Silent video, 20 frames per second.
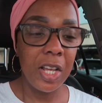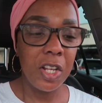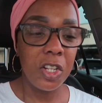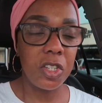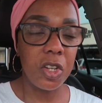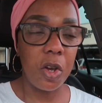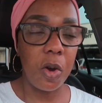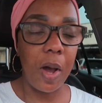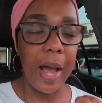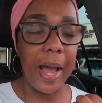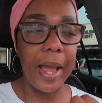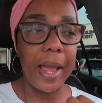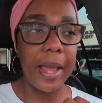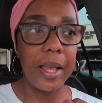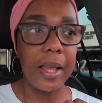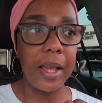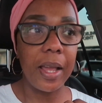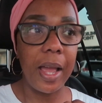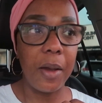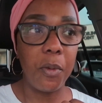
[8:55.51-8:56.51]
So
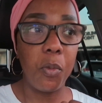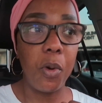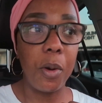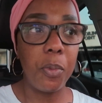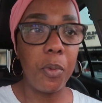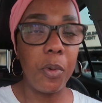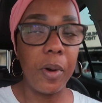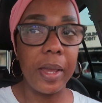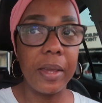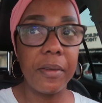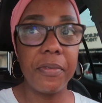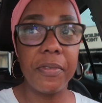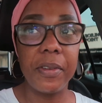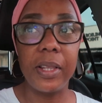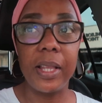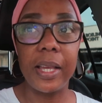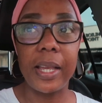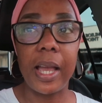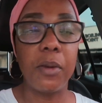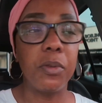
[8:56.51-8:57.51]
I at one point
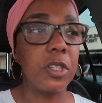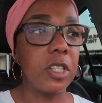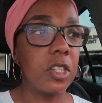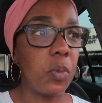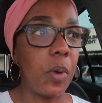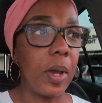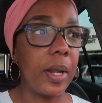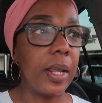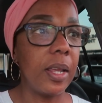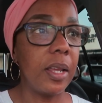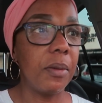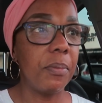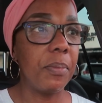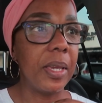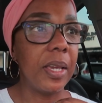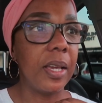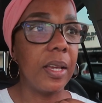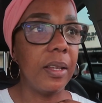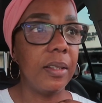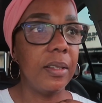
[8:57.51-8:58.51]
feel like I was sweating
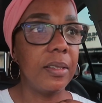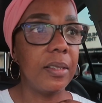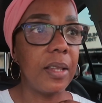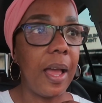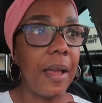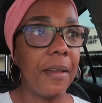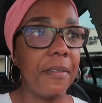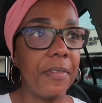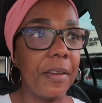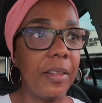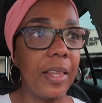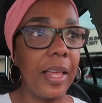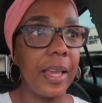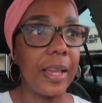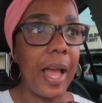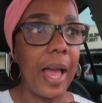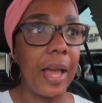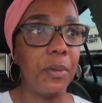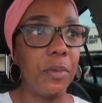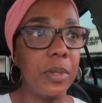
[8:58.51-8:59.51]
because I felt
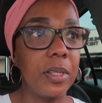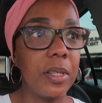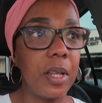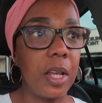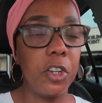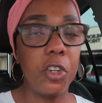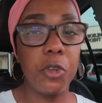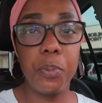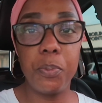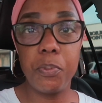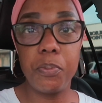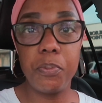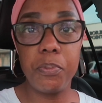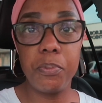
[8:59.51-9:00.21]
like I was under